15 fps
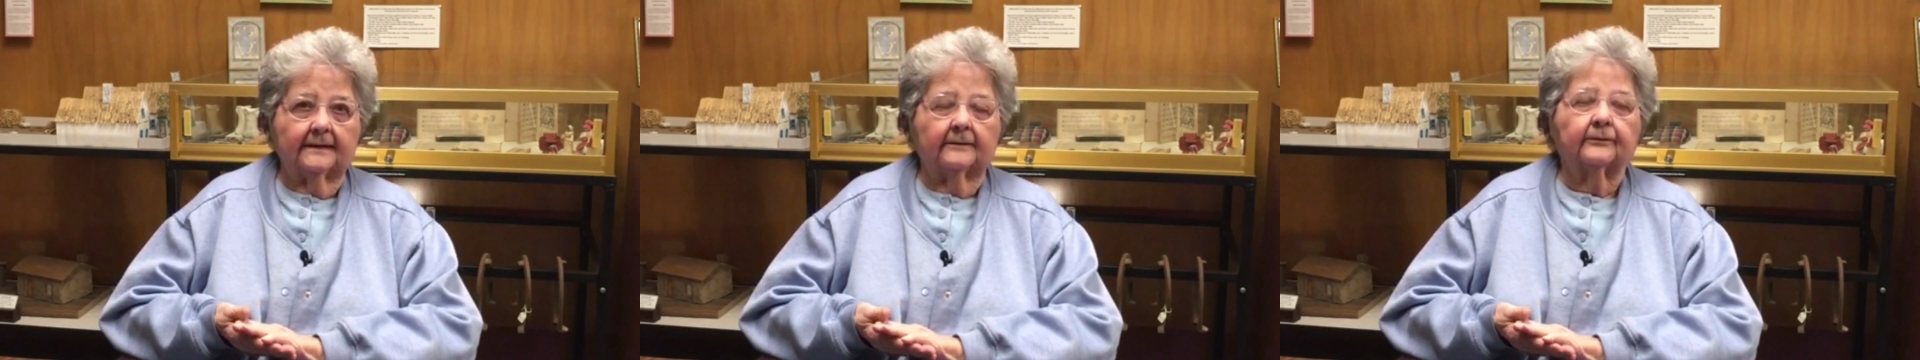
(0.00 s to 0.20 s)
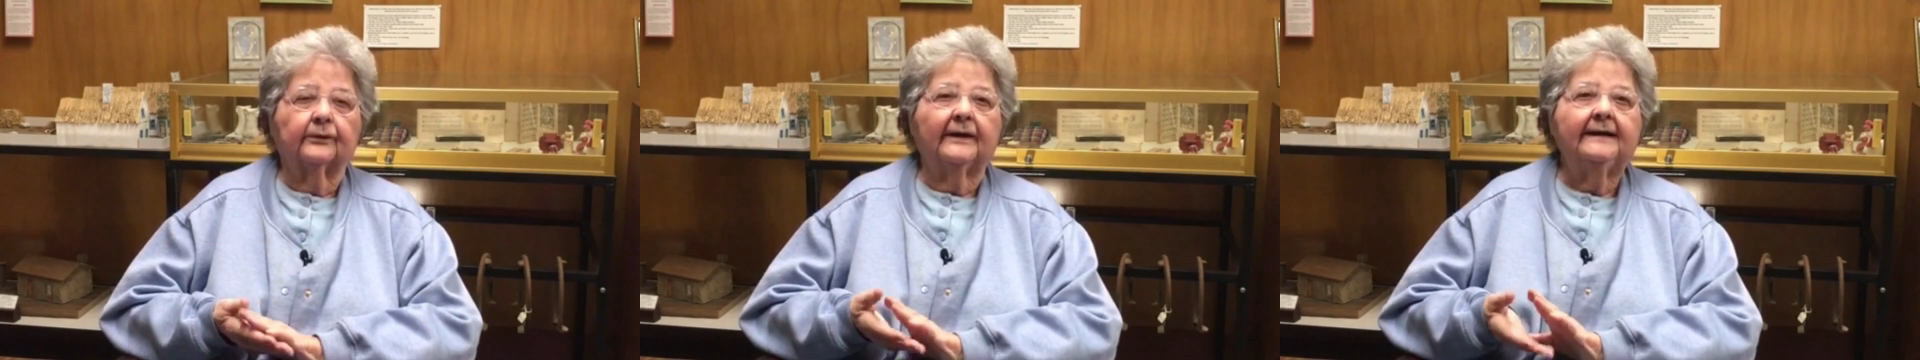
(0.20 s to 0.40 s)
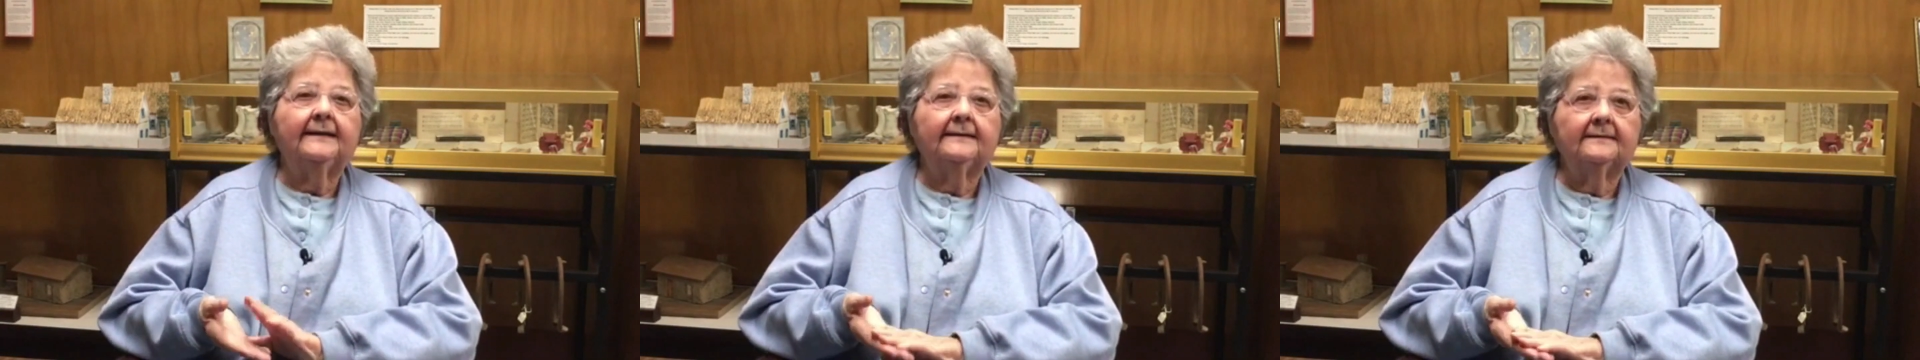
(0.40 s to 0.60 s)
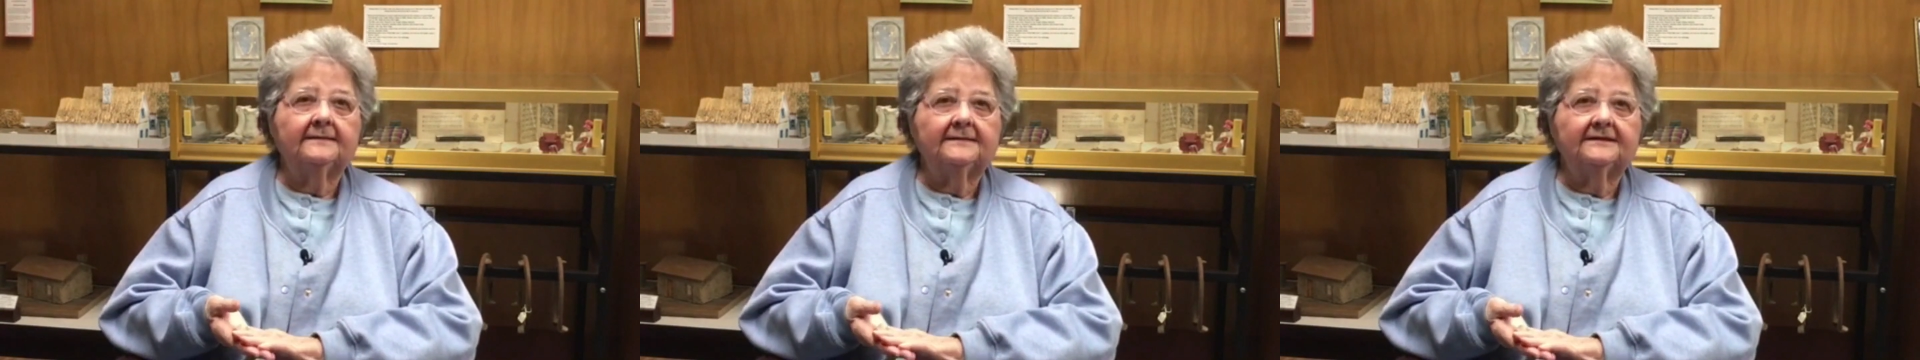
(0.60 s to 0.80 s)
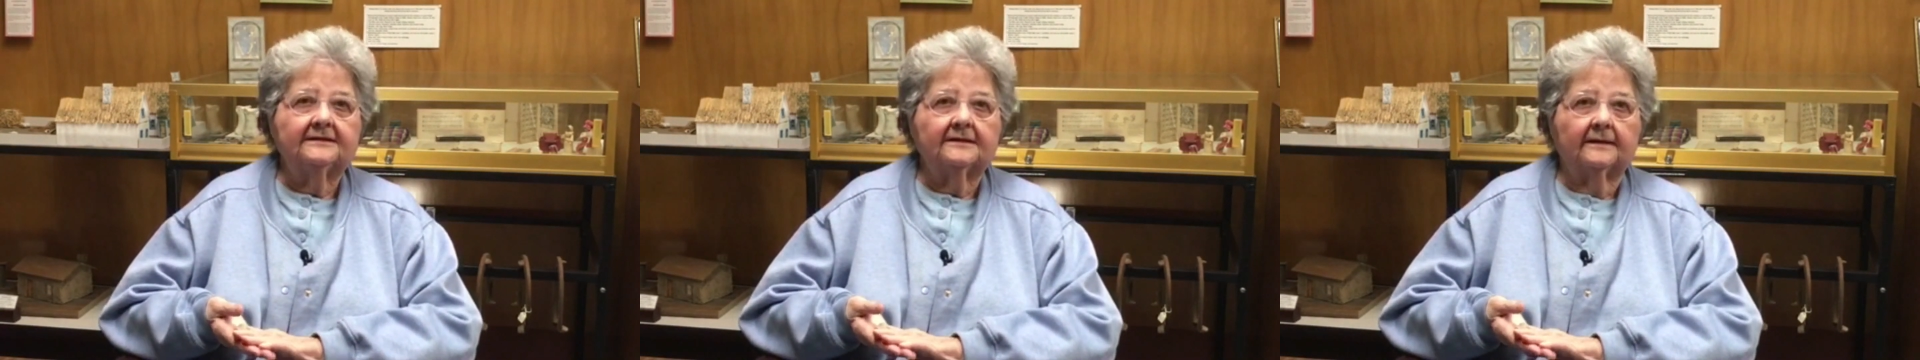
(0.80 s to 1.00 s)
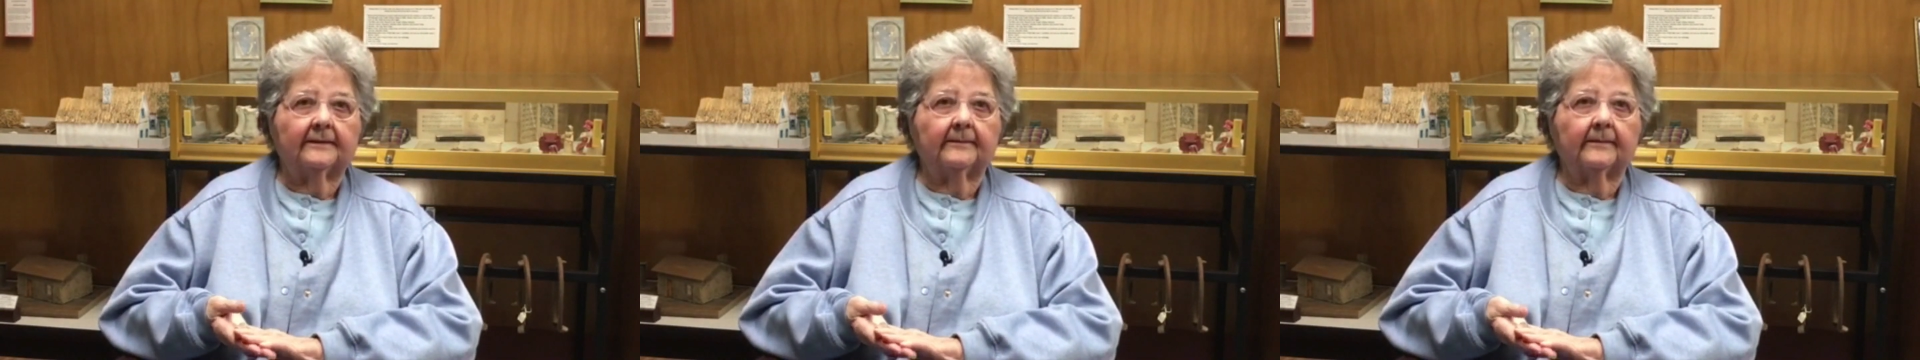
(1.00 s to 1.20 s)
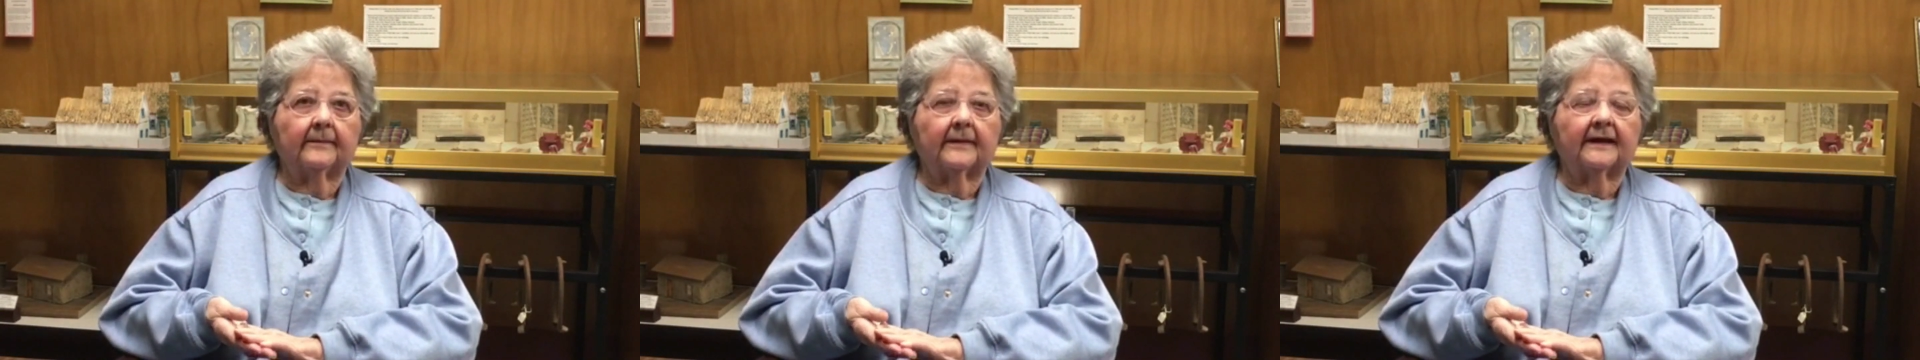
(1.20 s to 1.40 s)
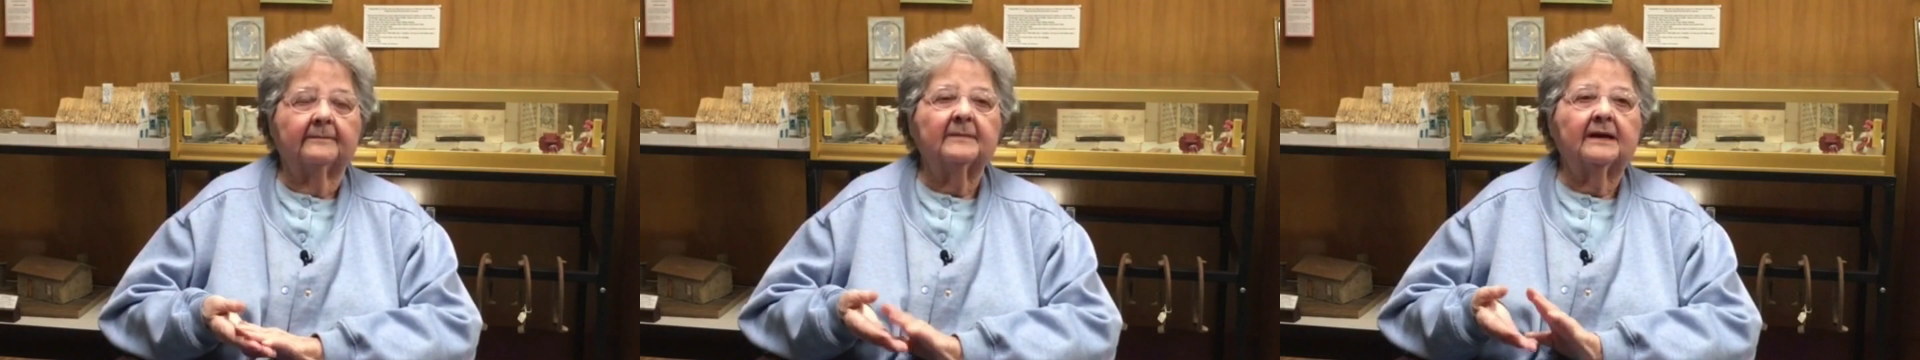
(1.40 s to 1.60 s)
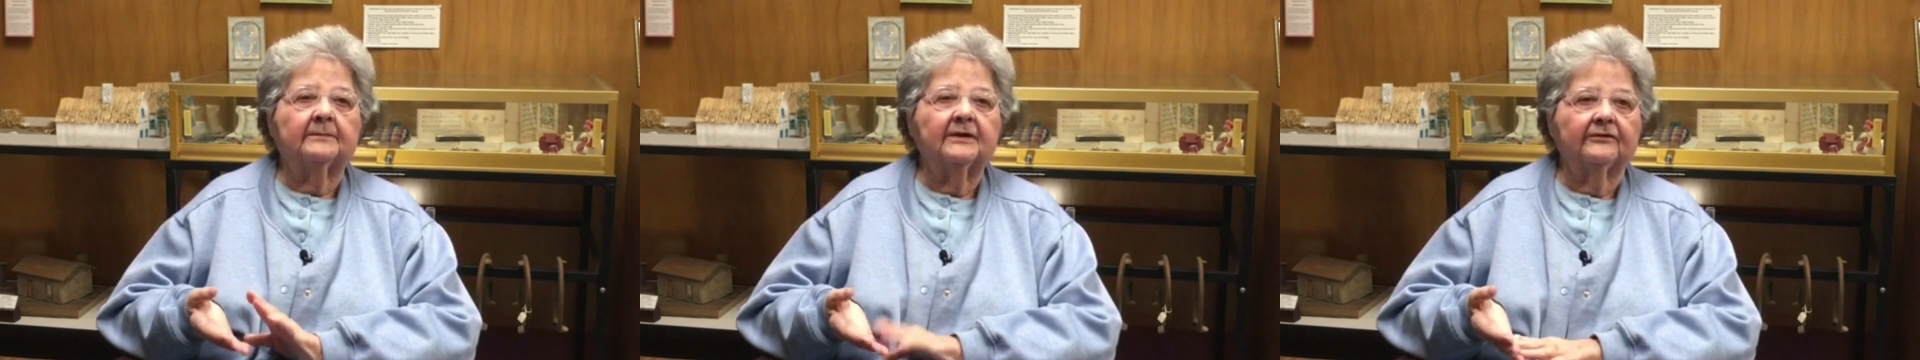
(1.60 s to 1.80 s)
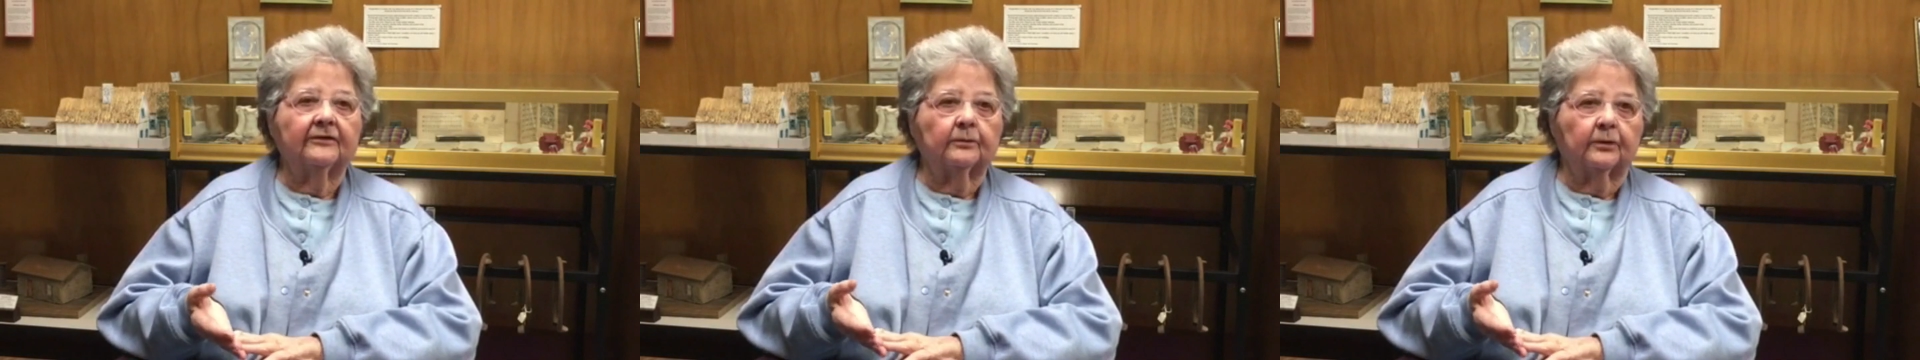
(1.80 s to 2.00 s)
Radins, and my
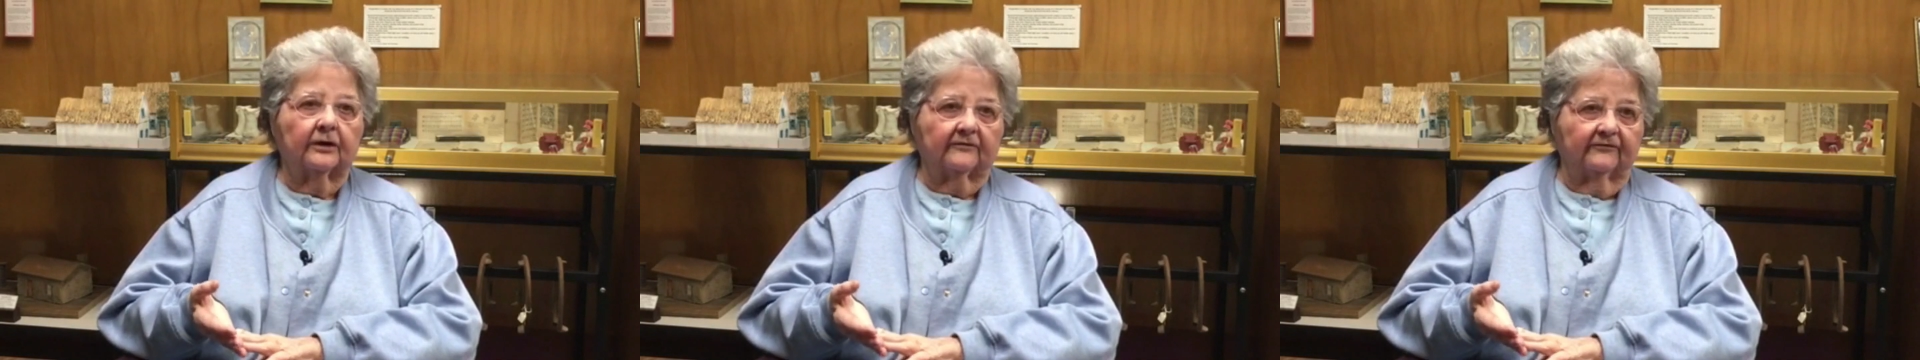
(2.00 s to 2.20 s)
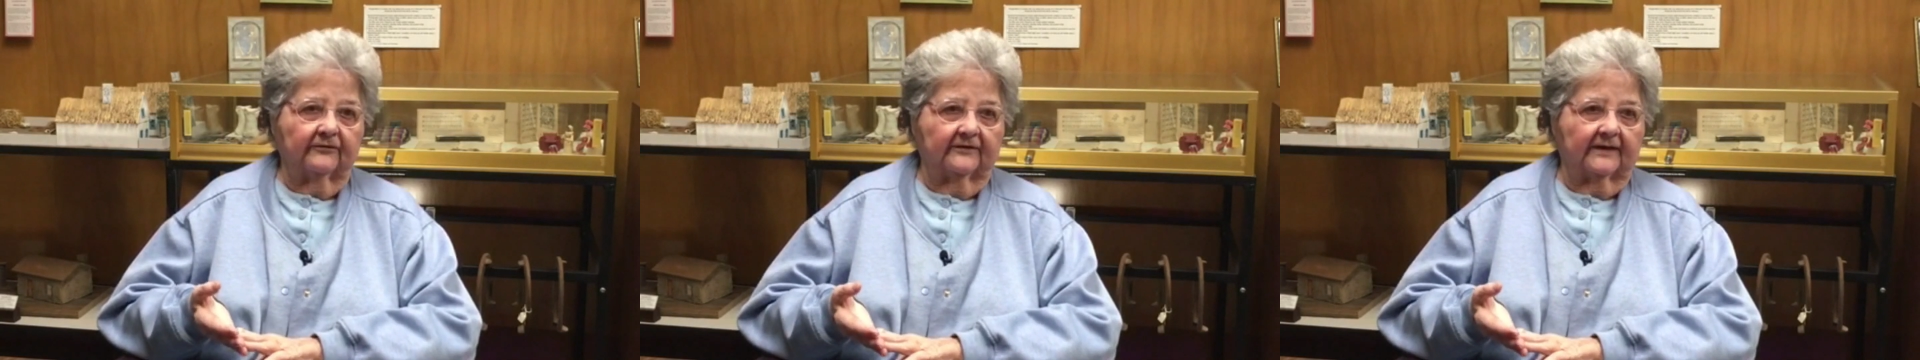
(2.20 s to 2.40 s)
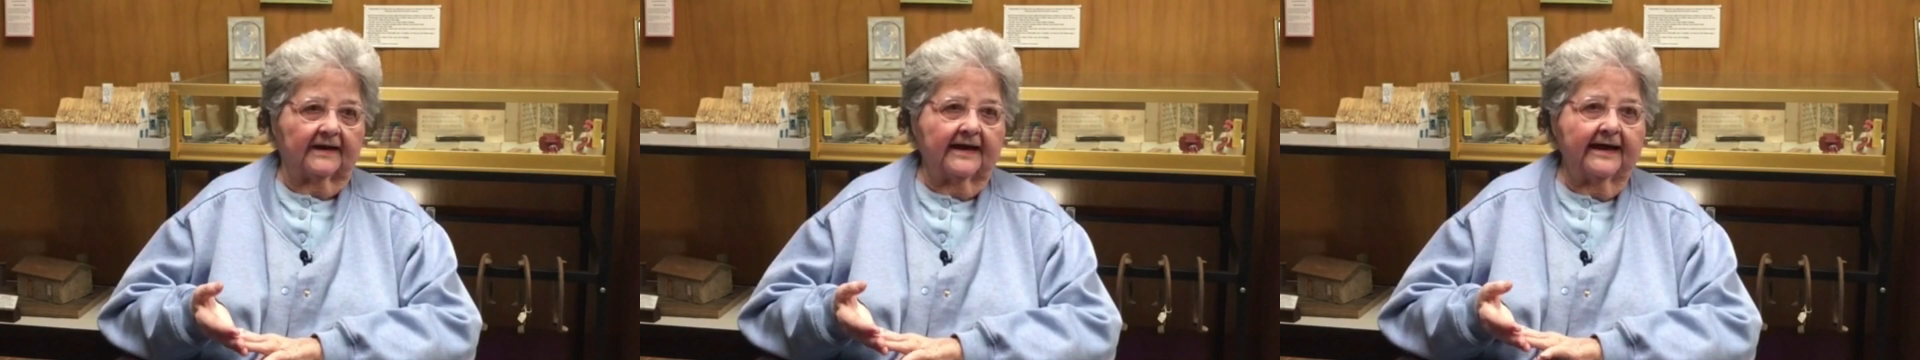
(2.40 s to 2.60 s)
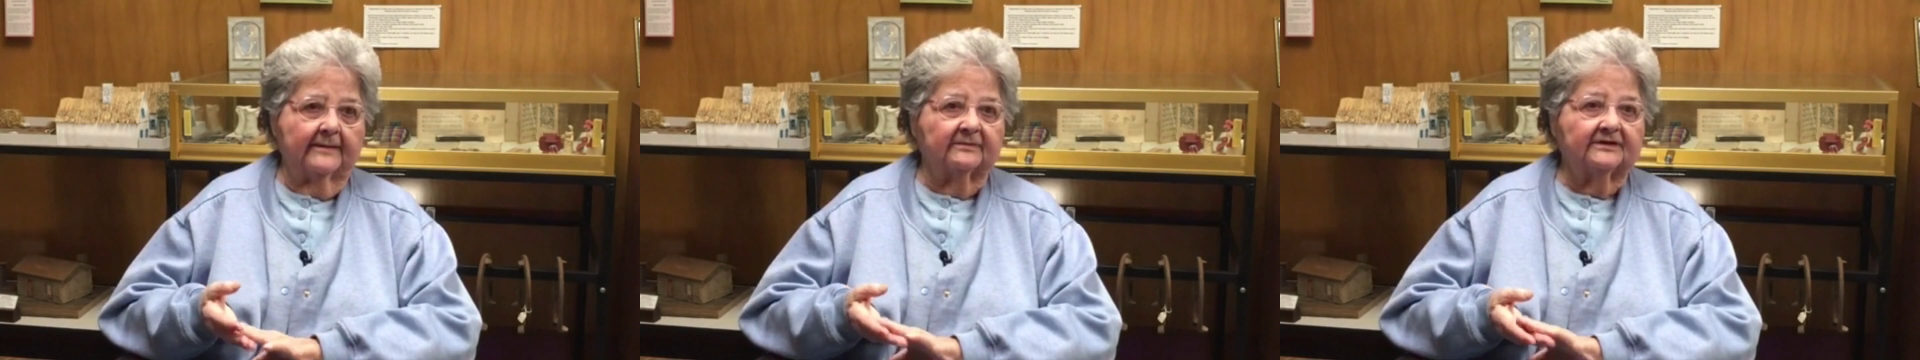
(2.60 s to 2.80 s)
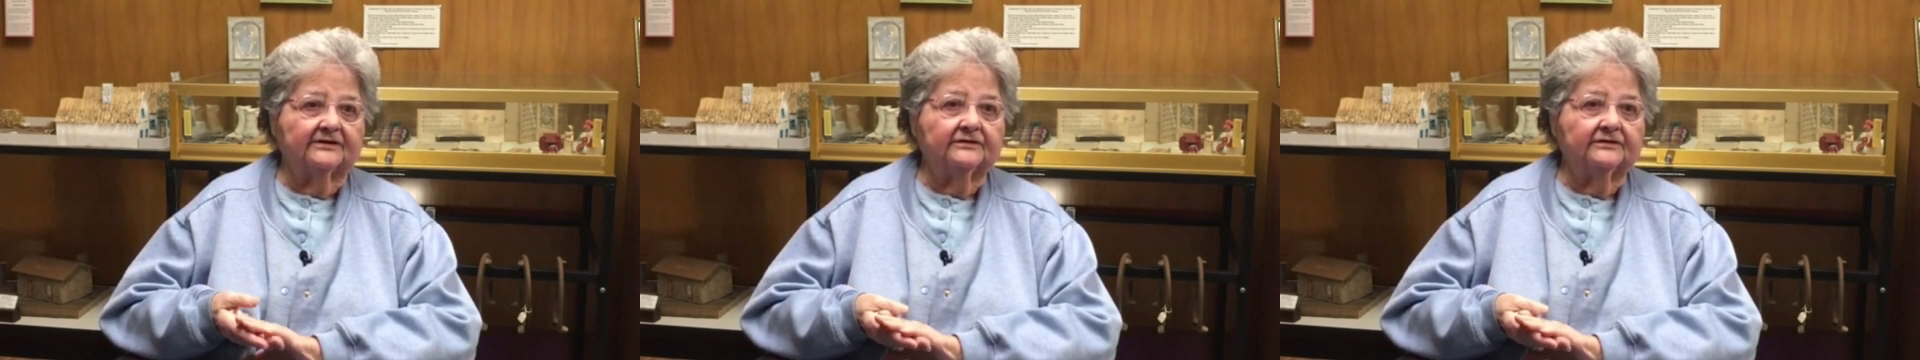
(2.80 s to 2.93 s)
mother worked for the camp.